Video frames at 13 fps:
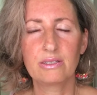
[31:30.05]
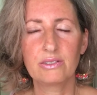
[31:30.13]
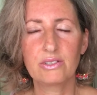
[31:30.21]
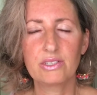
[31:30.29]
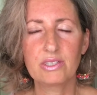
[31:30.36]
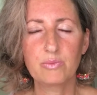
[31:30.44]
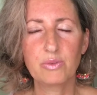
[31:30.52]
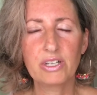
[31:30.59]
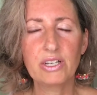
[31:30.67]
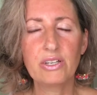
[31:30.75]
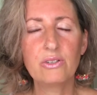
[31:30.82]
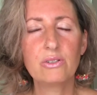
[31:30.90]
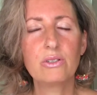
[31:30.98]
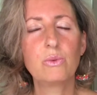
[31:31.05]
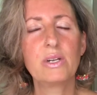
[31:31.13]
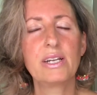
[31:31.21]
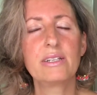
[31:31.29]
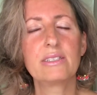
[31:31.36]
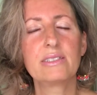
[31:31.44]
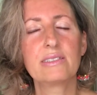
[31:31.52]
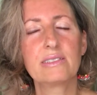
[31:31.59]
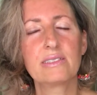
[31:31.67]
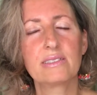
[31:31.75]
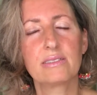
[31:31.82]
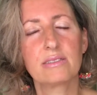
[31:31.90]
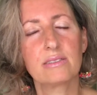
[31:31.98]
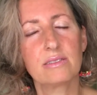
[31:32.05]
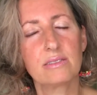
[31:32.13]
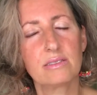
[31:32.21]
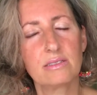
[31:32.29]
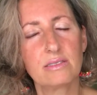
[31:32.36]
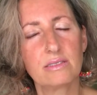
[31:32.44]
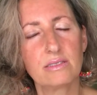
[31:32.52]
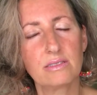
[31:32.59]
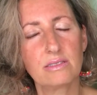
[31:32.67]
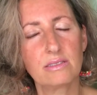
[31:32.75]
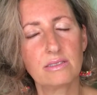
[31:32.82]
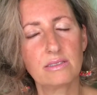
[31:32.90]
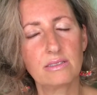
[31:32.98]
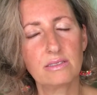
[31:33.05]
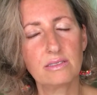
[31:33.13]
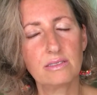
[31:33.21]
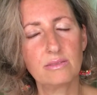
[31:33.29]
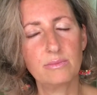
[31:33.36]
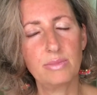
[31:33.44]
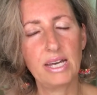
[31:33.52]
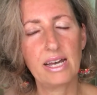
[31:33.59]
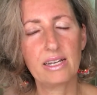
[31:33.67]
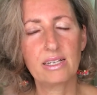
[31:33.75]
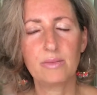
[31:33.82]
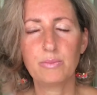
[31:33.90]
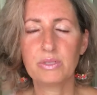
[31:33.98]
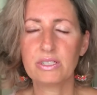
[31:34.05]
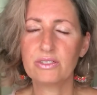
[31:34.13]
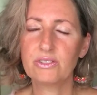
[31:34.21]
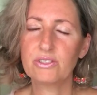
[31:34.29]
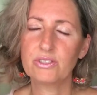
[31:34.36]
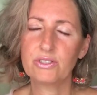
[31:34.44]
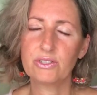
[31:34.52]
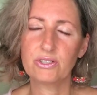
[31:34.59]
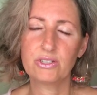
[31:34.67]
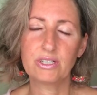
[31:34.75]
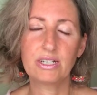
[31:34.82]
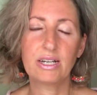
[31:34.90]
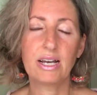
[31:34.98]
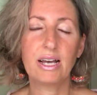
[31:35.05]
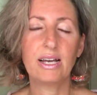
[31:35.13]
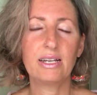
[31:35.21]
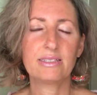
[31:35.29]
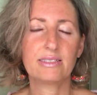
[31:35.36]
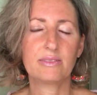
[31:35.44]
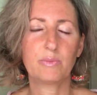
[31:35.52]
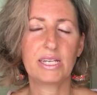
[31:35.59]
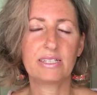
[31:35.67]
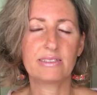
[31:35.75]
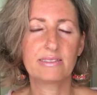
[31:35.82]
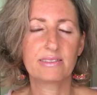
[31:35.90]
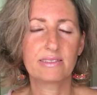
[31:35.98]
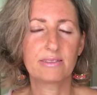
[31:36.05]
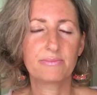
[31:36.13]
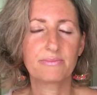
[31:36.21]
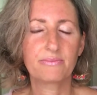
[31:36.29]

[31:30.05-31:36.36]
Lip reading: Just bringing your awareness back up into your heart space.